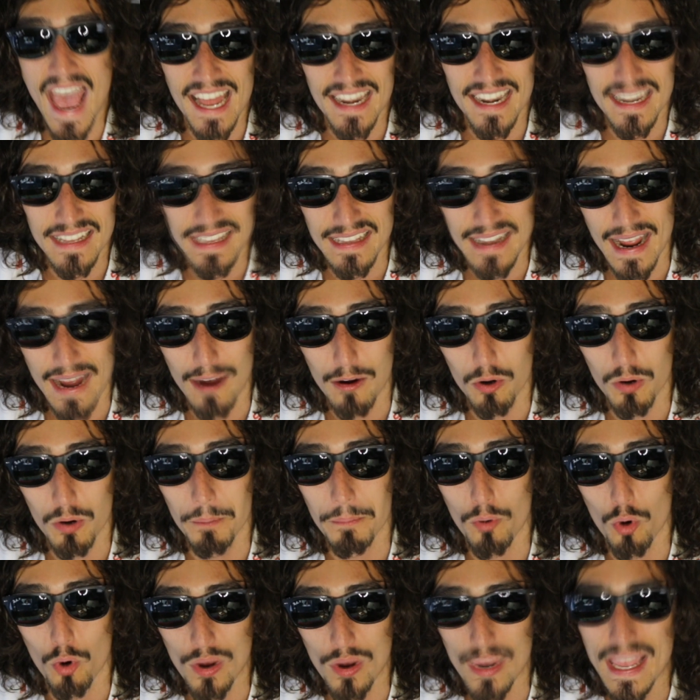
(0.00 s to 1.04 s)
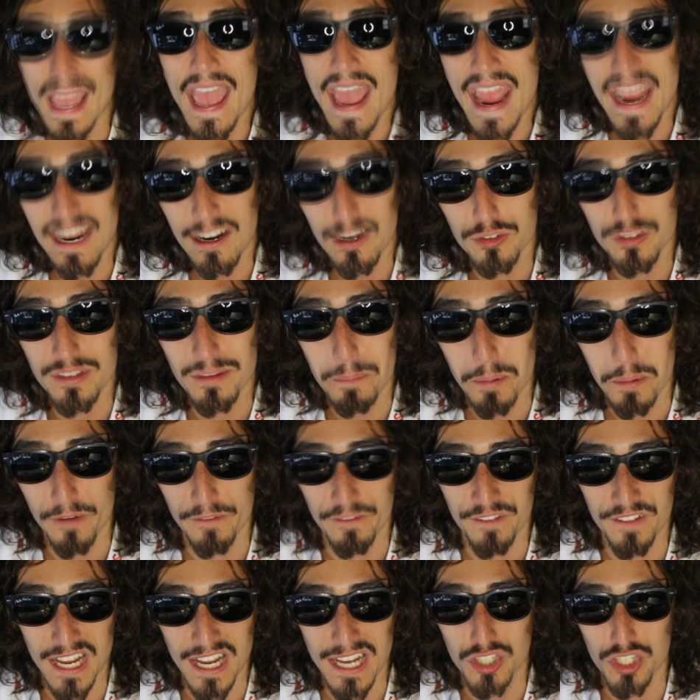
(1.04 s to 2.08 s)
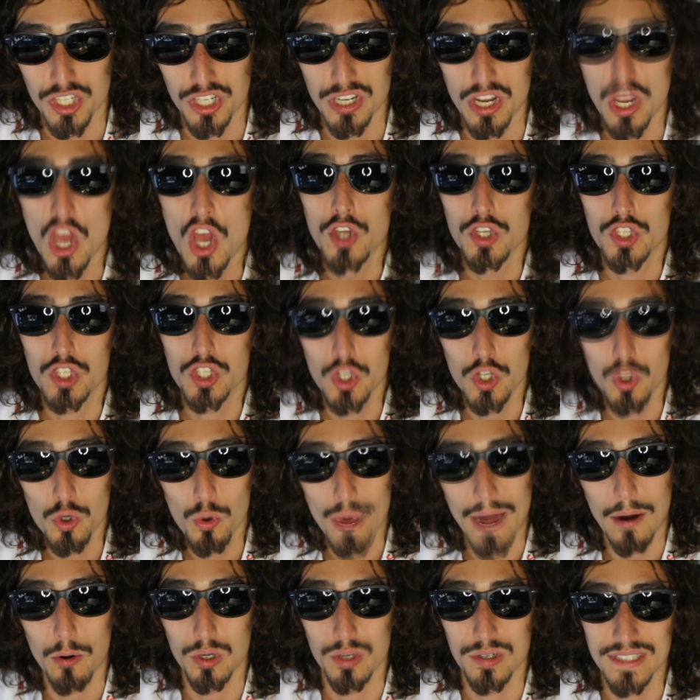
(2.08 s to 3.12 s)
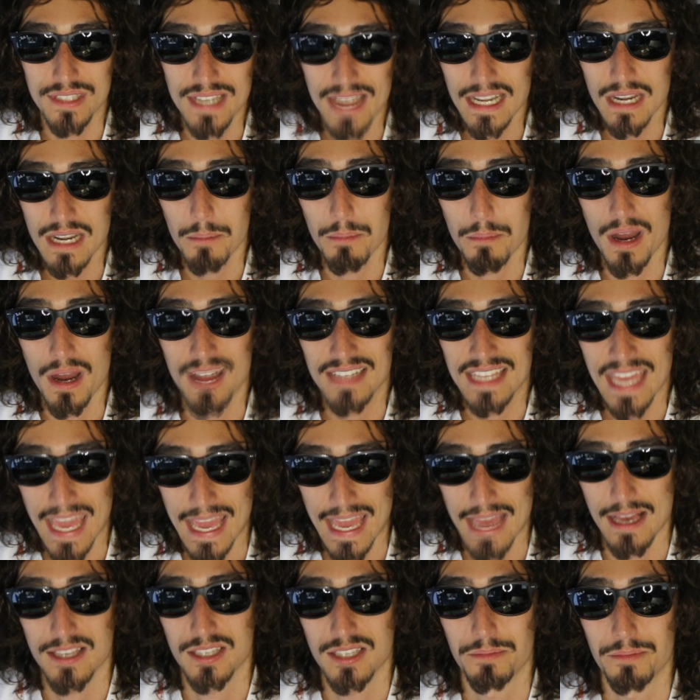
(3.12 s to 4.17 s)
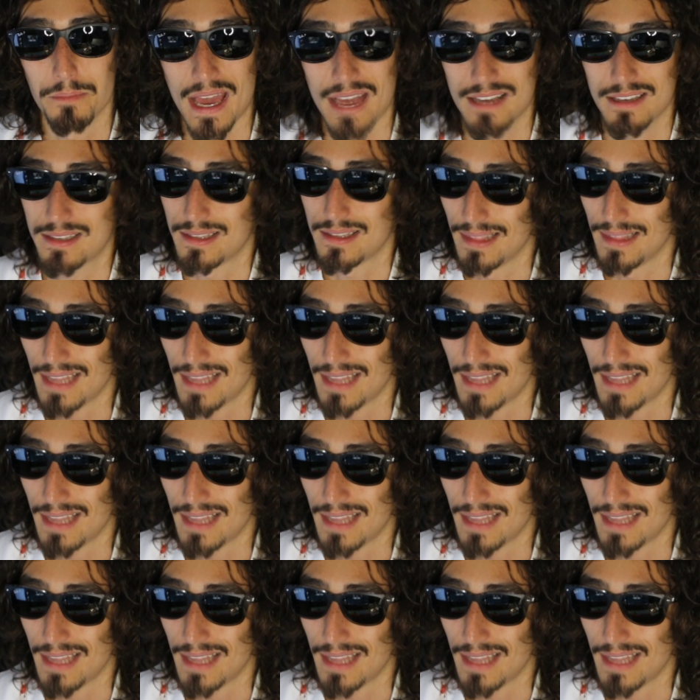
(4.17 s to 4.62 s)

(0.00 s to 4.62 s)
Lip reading: adding in our boy Herald of Perfection to our Dynamon Chaos Max